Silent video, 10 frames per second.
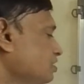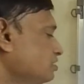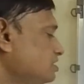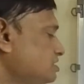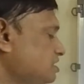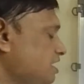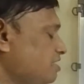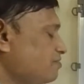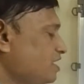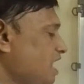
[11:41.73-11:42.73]
This is
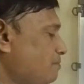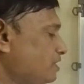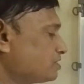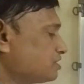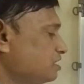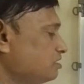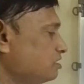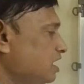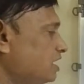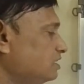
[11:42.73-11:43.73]
again one dimensional
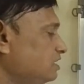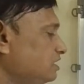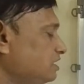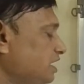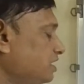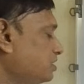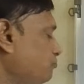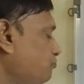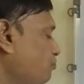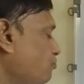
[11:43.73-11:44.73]
and the
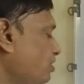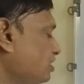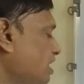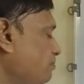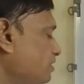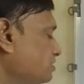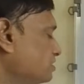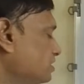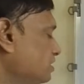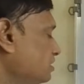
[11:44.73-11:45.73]
character for one
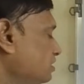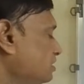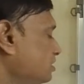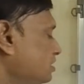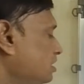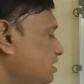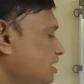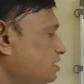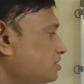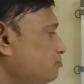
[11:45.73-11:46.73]
dimensional
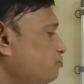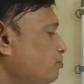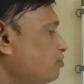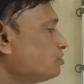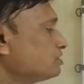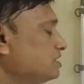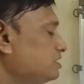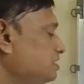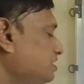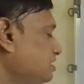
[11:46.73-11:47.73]
character for
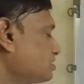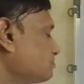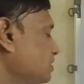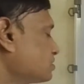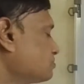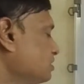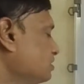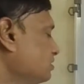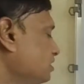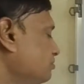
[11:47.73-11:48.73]
C3 is +1.
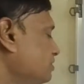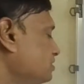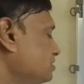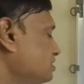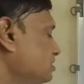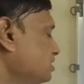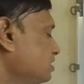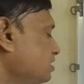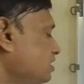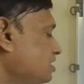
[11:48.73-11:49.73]
It means
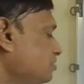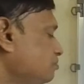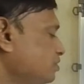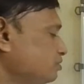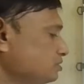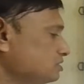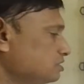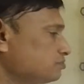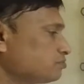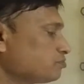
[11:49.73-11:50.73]
A can be used.
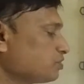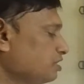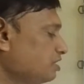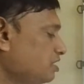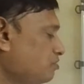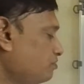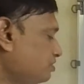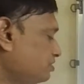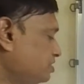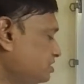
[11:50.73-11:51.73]
Now
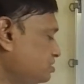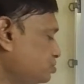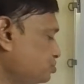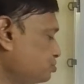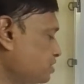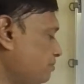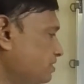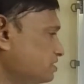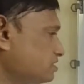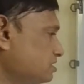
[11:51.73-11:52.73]
this is two
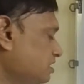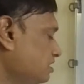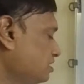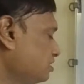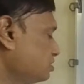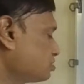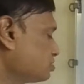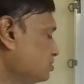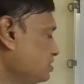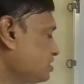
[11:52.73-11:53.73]
dimensional,
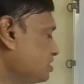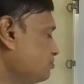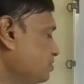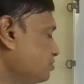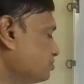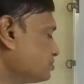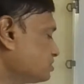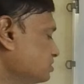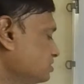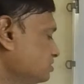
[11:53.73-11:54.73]
so E can be used.